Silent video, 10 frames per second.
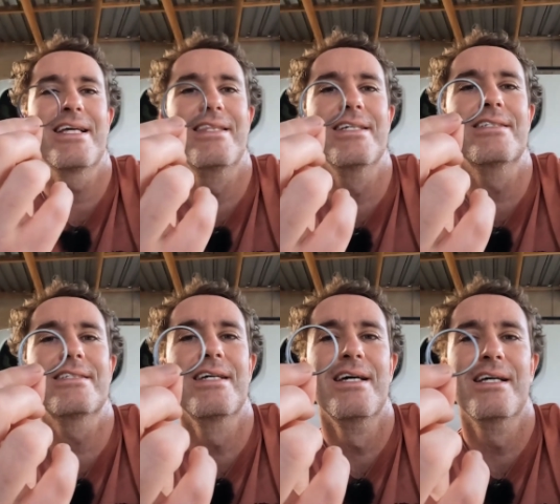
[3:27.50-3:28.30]
that
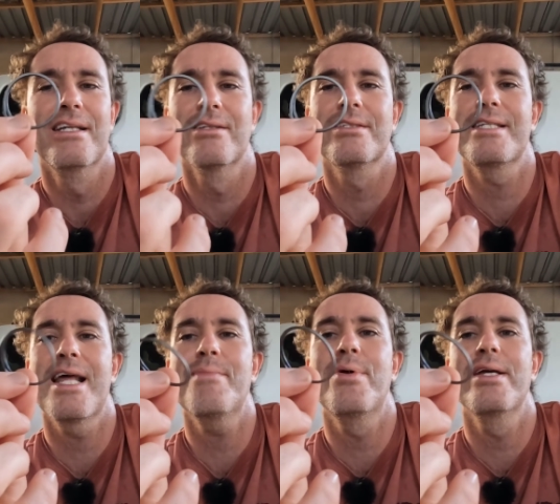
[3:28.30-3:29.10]
this little
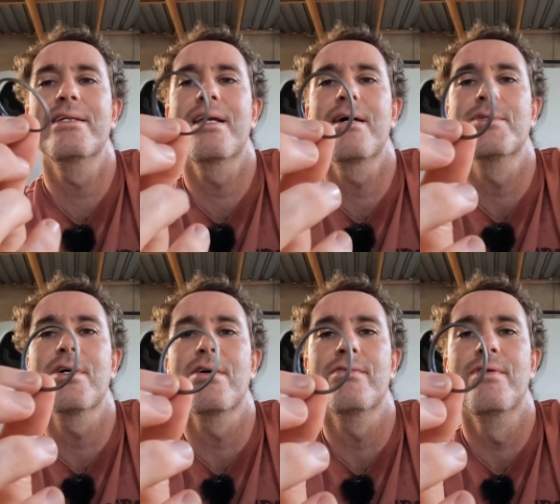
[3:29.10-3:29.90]
snap ring comes
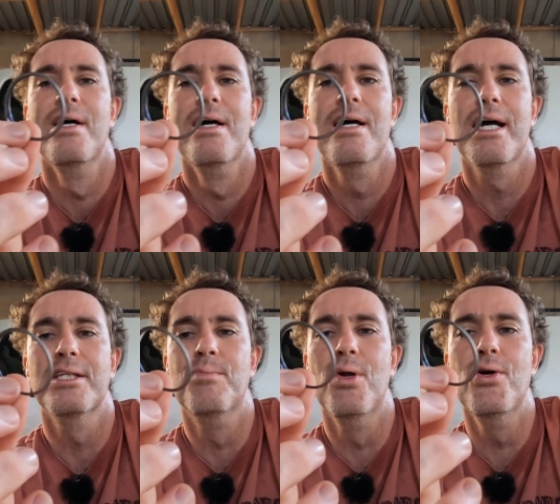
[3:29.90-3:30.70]
off.
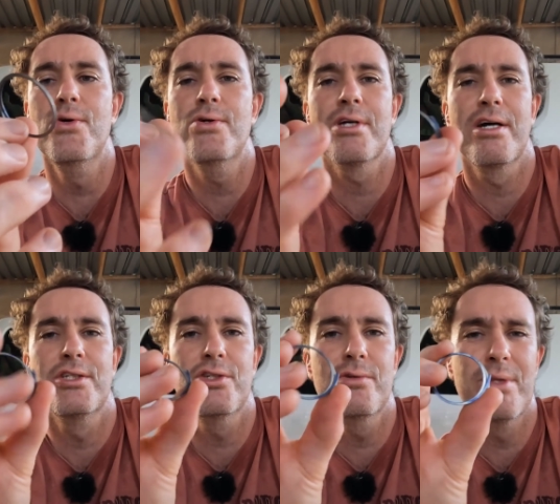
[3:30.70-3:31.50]
It's blue, so I
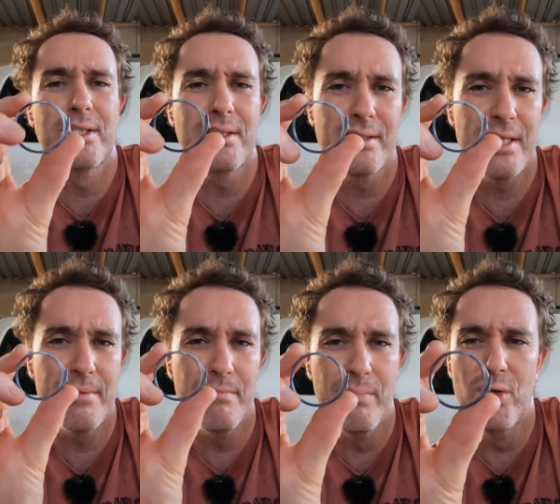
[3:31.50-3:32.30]
assume this is
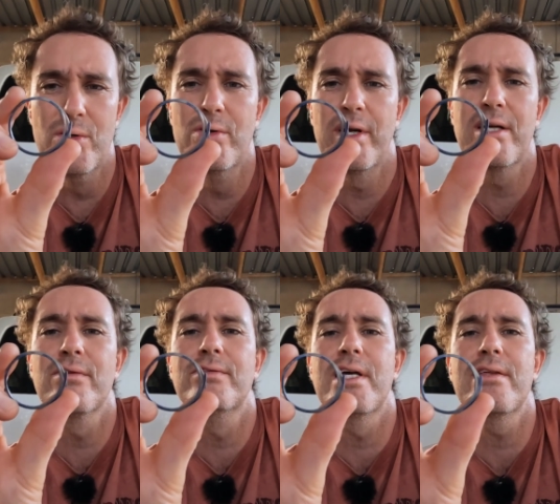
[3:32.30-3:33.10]
the blue ring
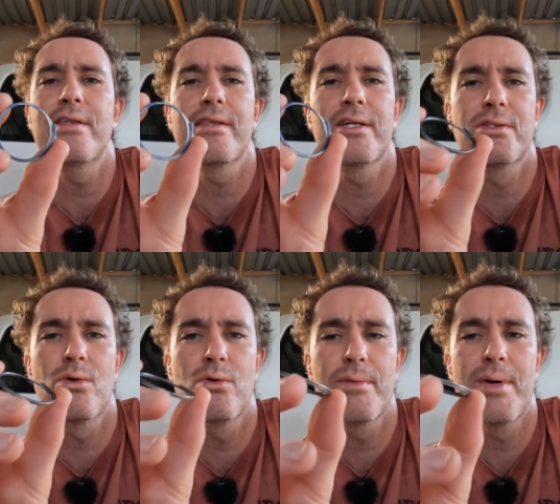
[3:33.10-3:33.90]
of death that they
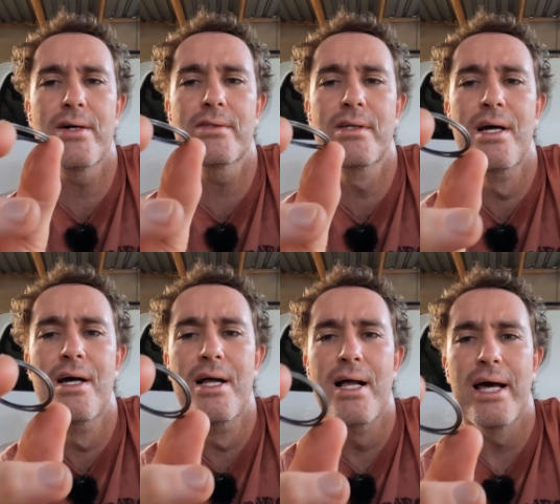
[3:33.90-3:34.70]
talk about.
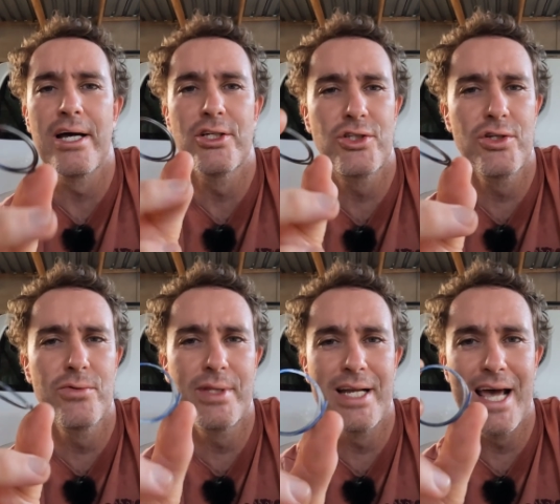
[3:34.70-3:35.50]
And I
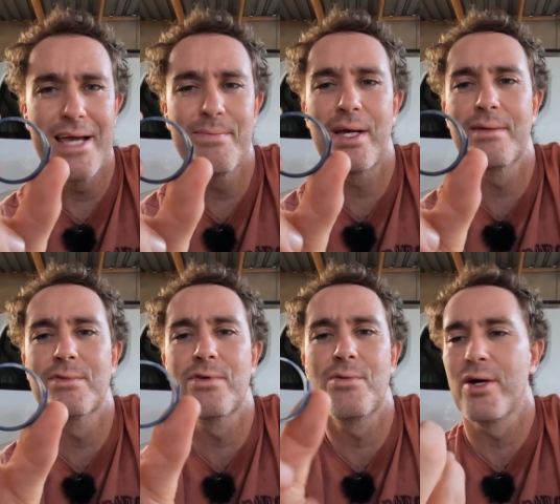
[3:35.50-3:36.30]
assume the name
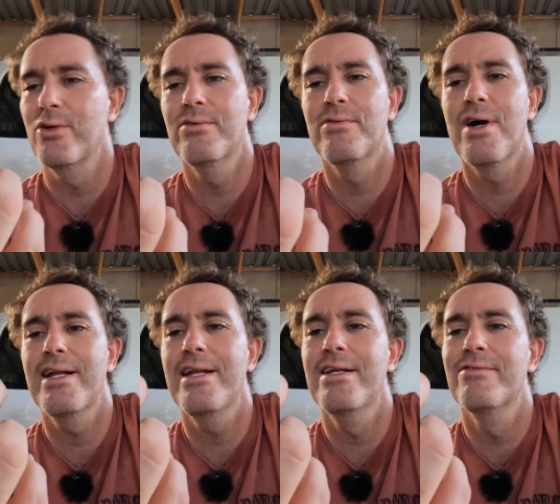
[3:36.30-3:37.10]
comes from, I couldn't
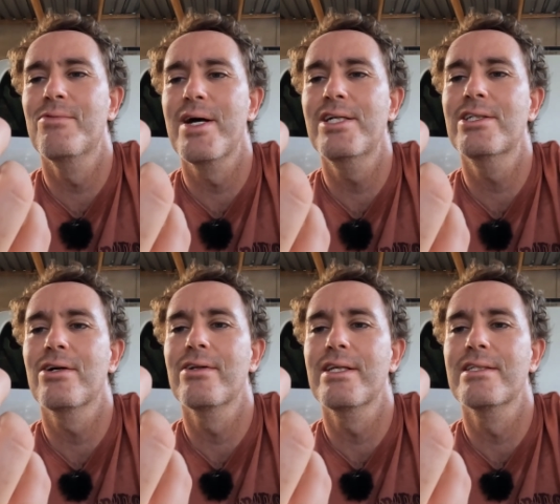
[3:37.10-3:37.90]
find any information
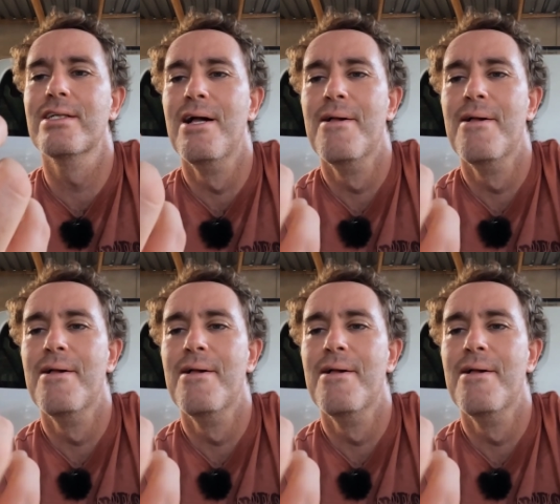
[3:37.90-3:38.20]
on this,